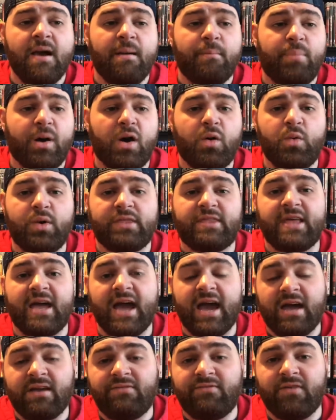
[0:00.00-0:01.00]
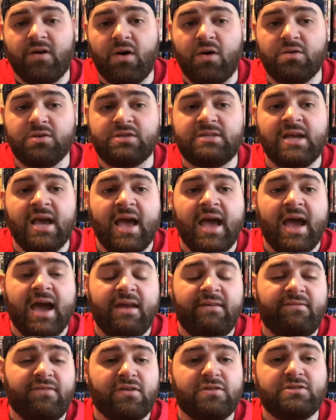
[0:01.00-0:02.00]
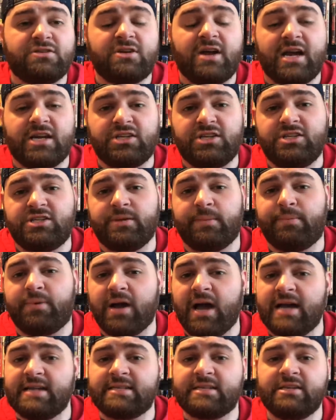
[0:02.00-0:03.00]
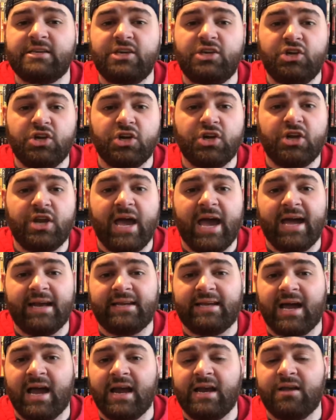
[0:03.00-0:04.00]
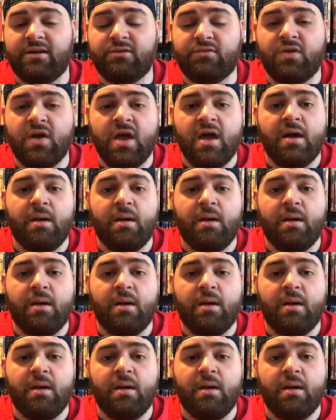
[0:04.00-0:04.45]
But with the headphones, headphones are actually surprisingly good at kind of